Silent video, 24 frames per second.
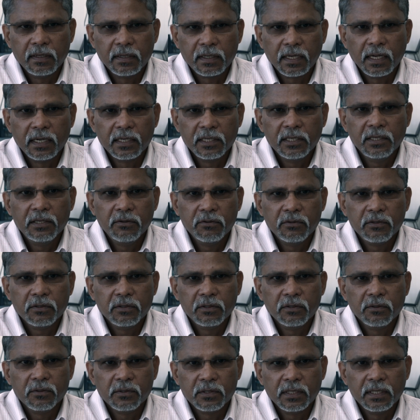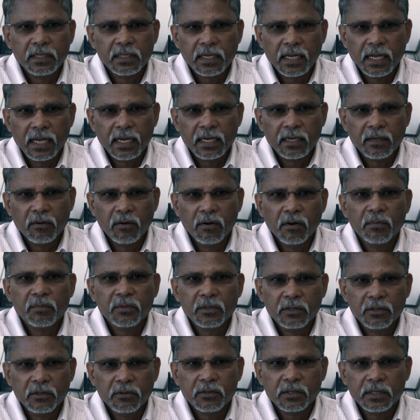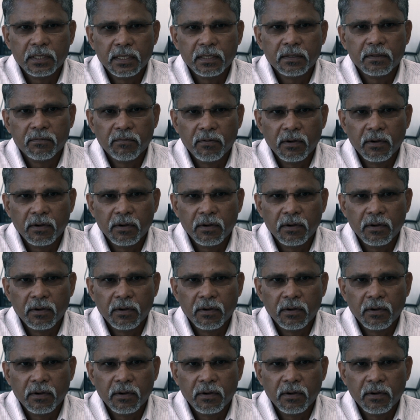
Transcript: continued to use it and hope to use it